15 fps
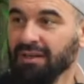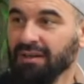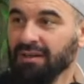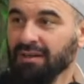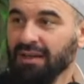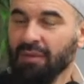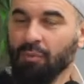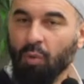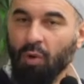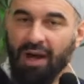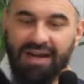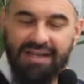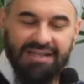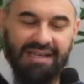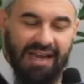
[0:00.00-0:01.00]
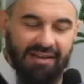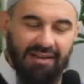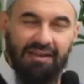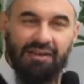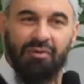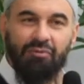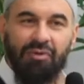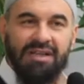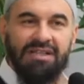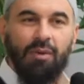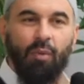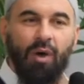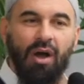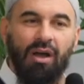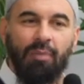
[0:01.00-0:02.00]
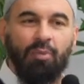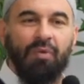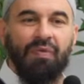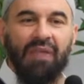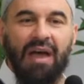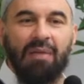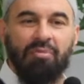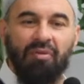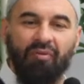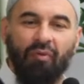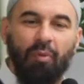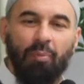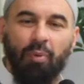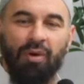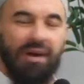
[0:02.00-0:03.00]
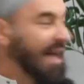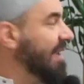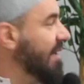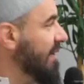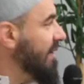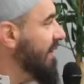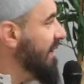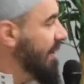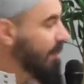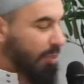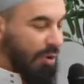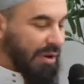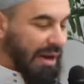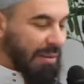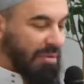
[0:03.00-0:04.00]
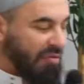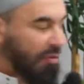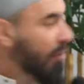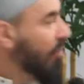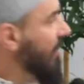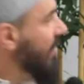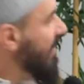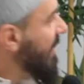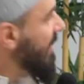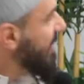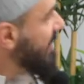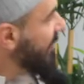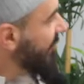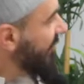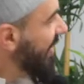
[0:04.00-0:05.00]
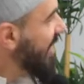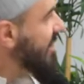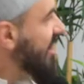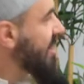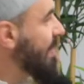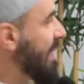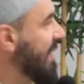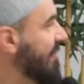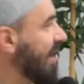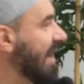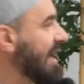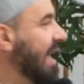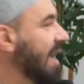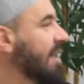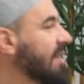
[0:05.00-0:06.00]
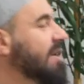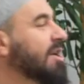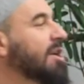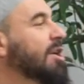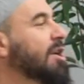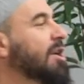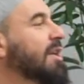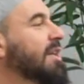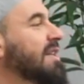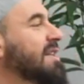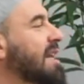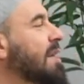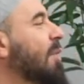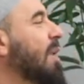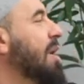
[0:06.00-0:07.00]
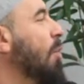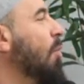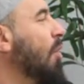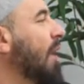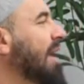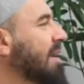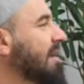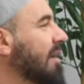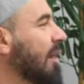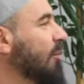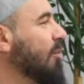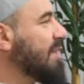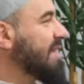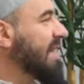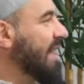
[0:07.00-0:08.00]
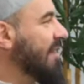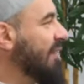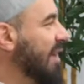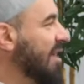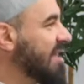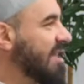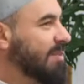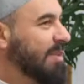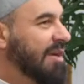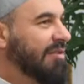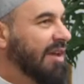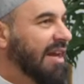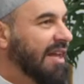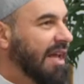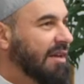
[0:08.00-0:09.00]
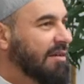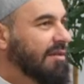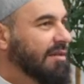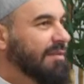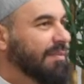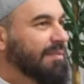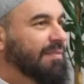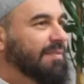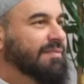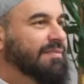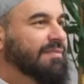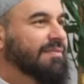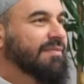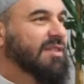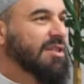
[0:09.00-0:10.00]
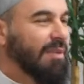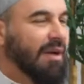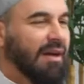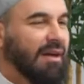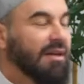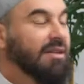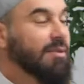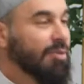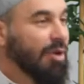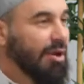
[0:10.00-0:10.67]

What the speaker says: And why does that, the reason why I put that before point eight, in point number four, the village has been eradicated. Does anyone know why I would say the village has been eradicated? Gibran?